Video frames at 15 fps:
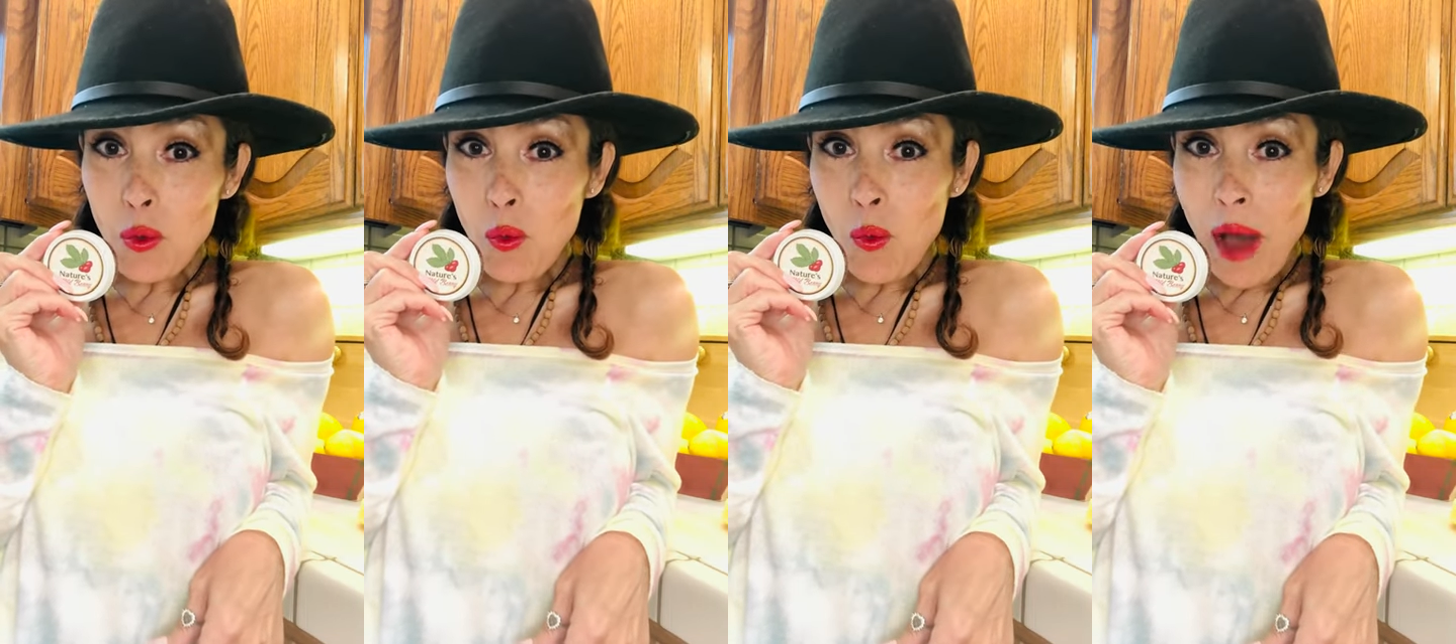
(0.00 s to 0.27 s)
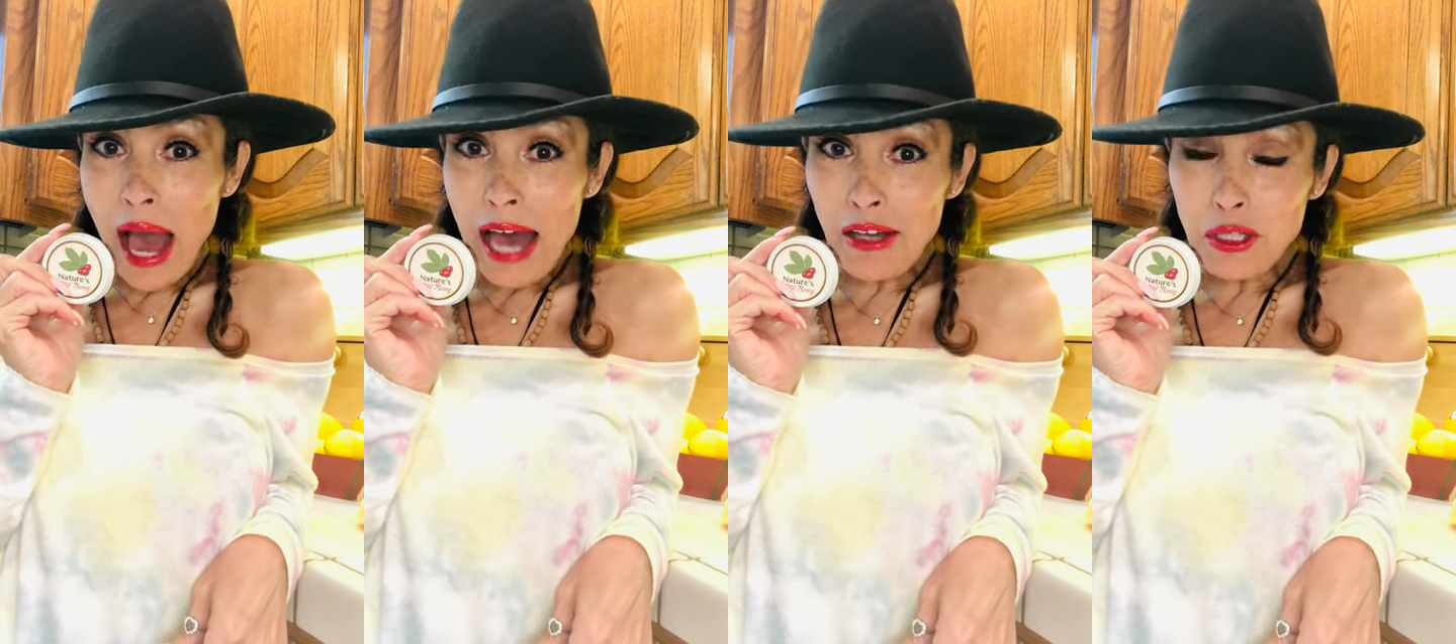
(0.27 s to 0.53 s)

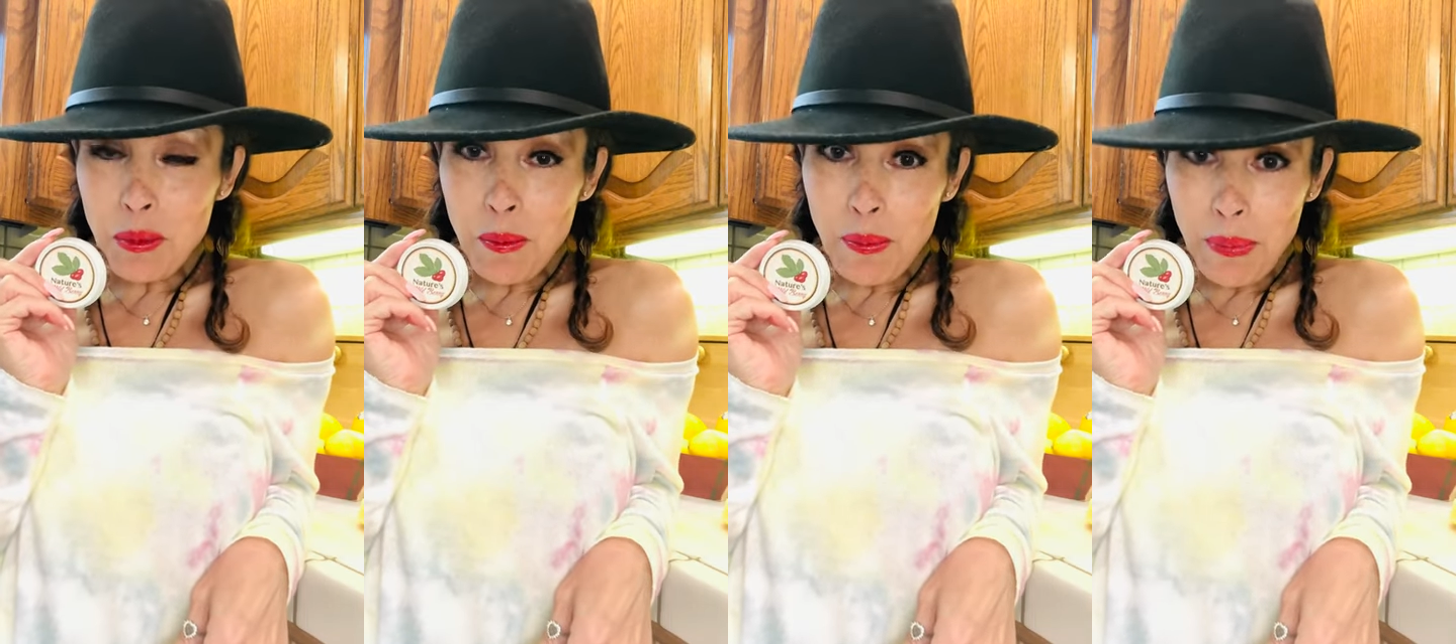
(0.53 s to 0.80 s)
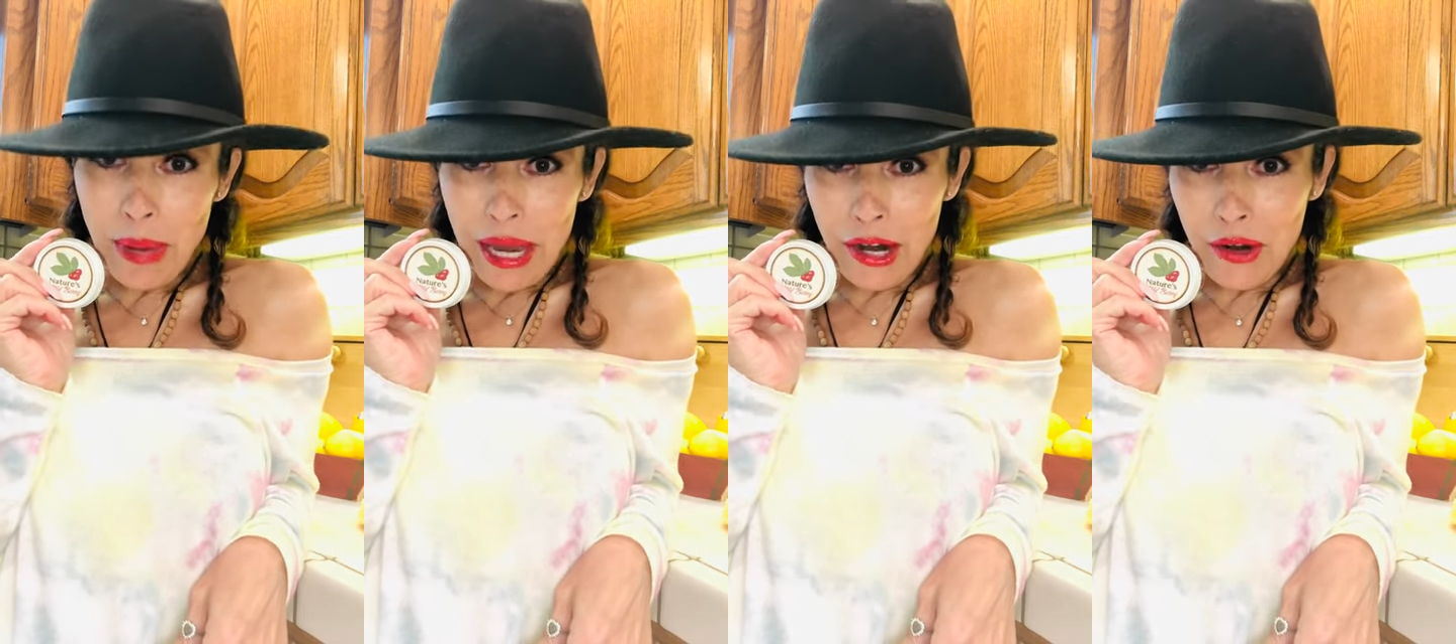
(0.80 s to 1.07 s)
Wild
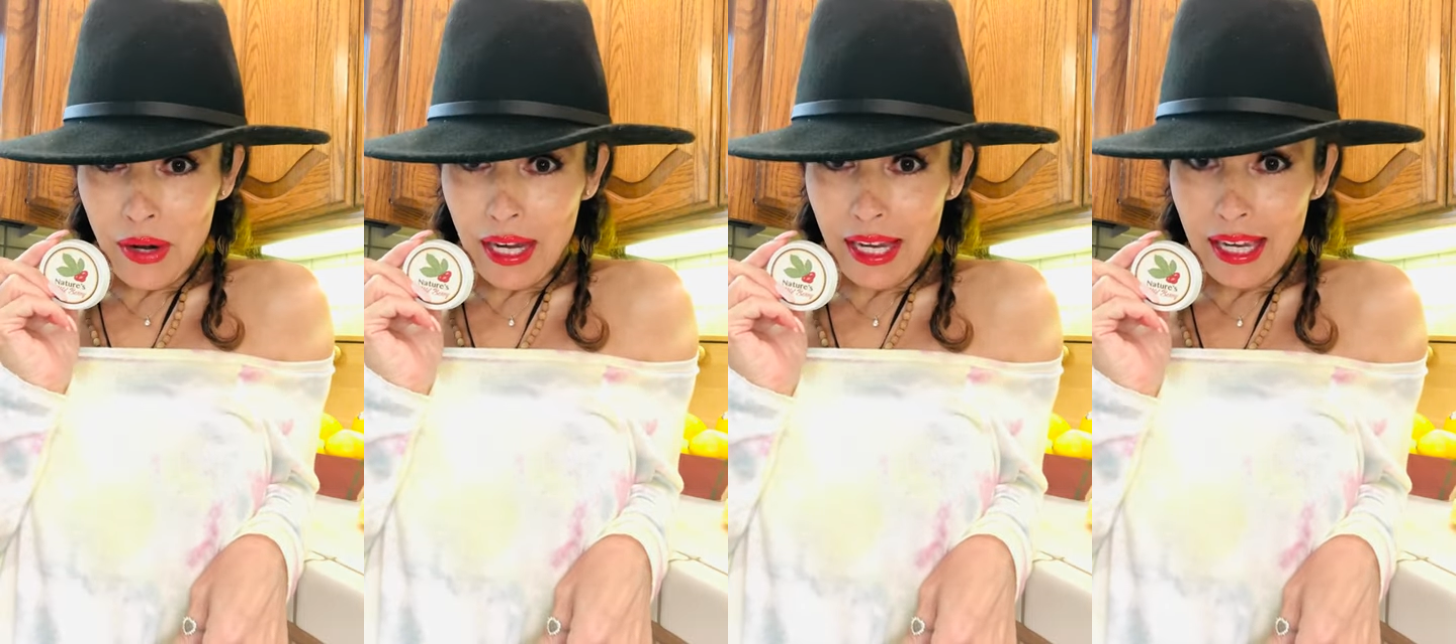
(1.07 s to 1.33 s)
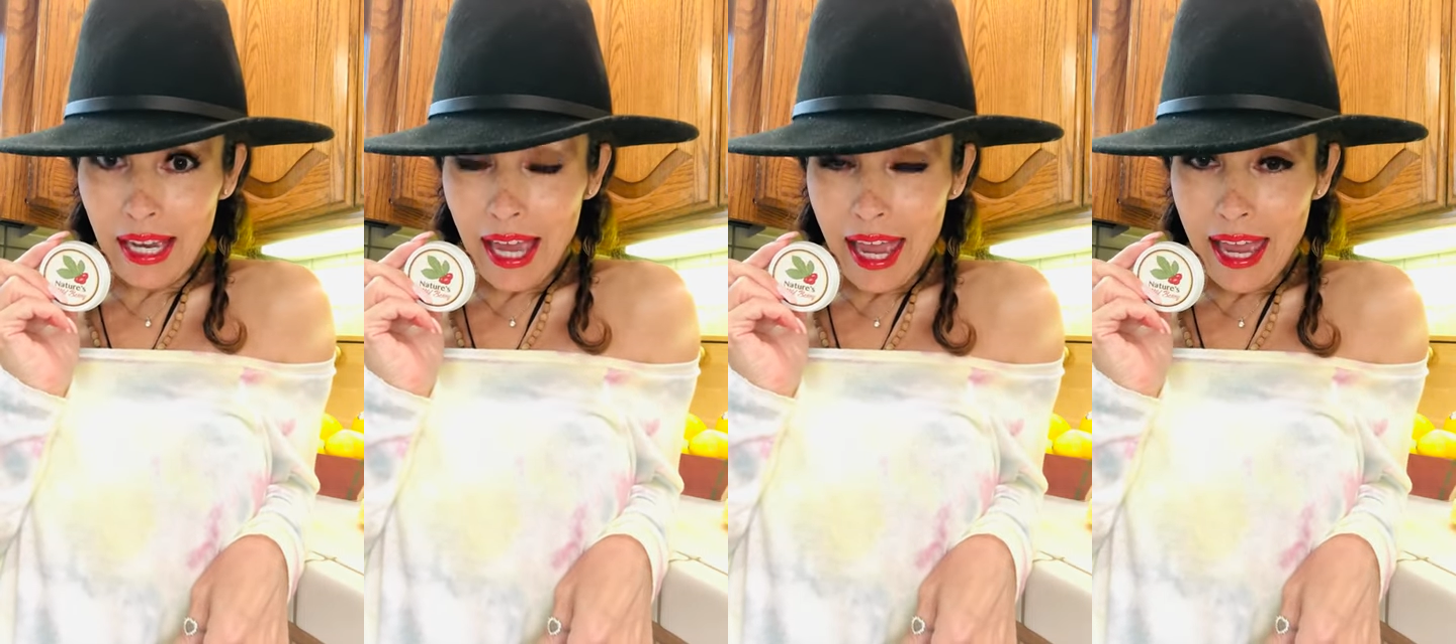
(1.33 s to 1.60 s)

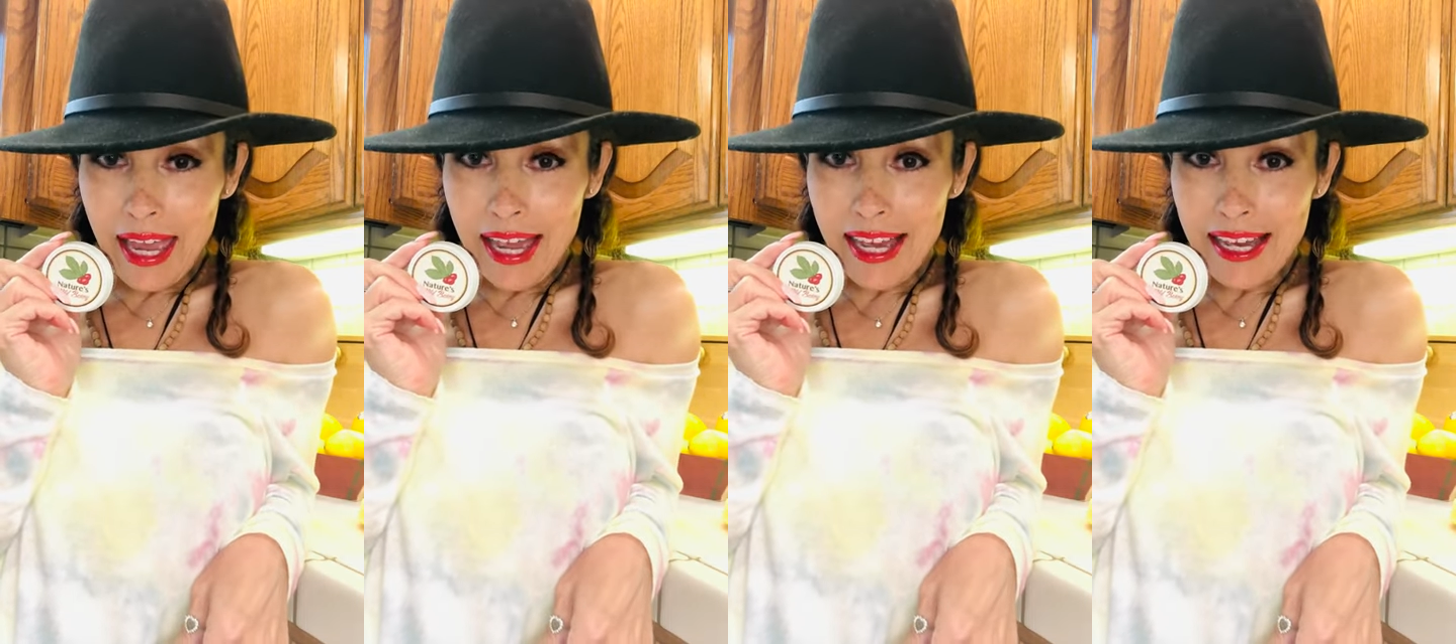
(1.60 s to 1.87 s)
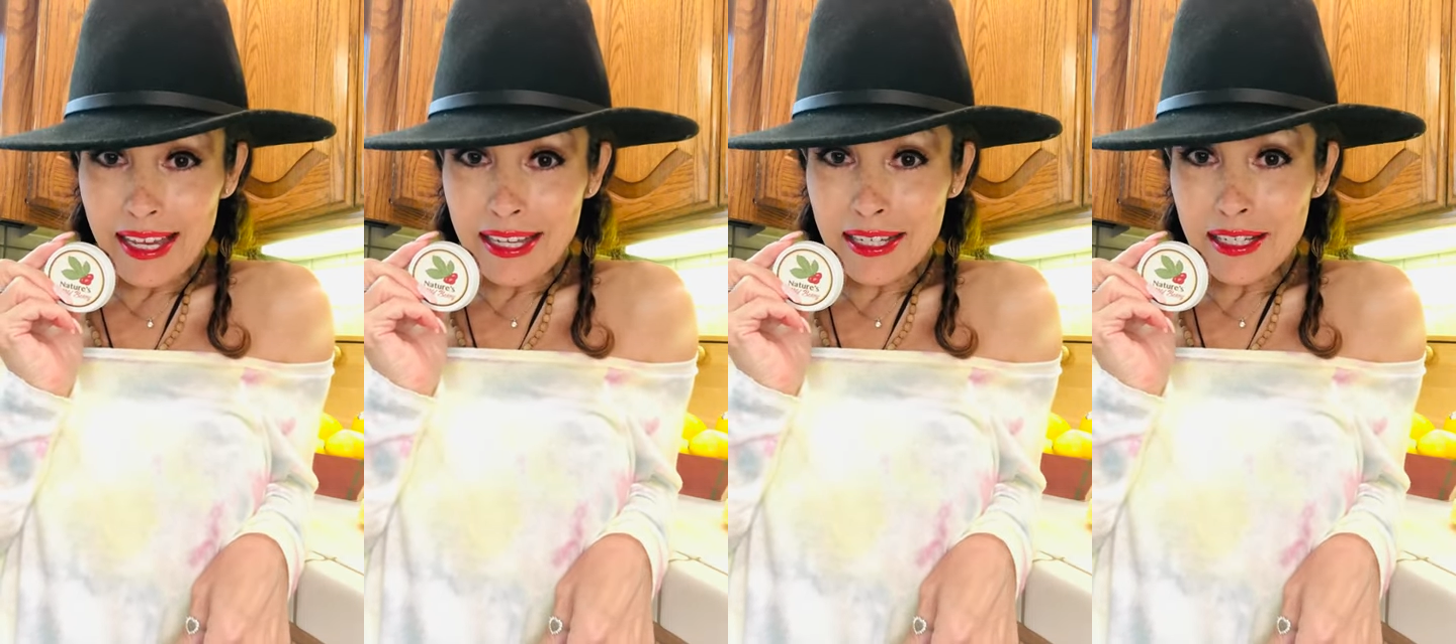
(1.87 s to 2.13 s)
Berry
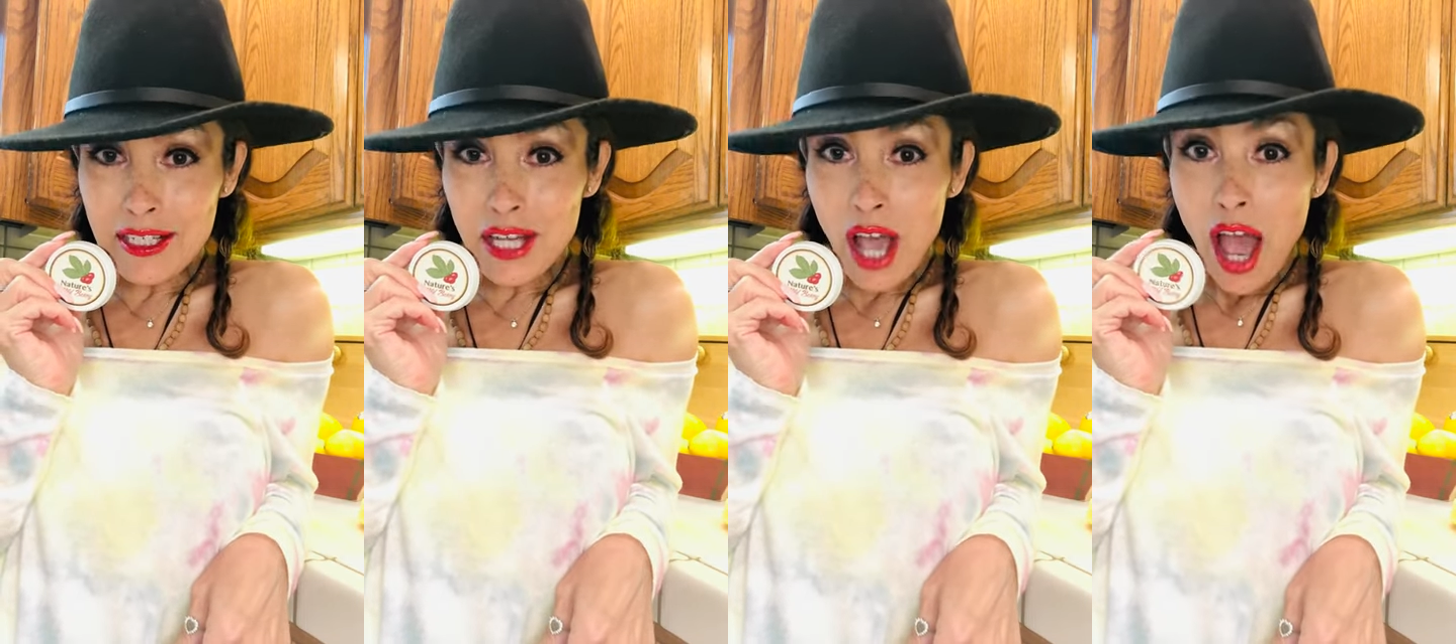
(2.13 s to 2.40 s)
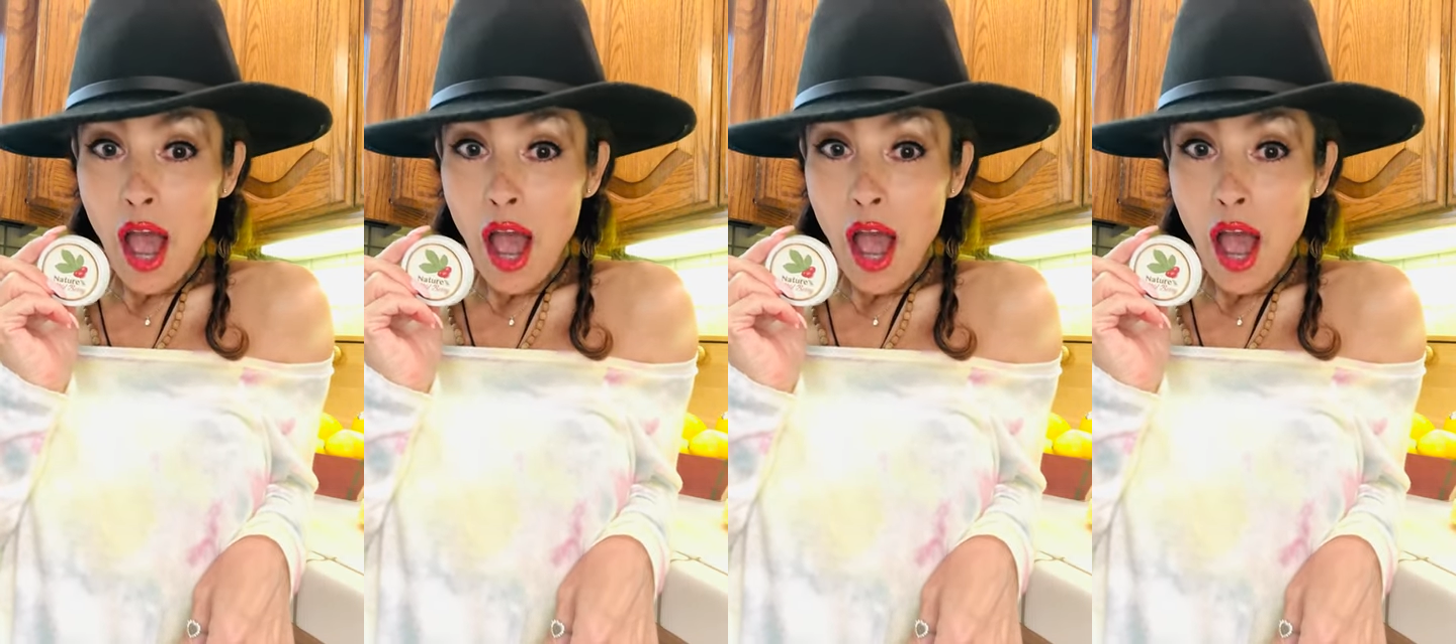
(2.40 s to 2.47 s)
and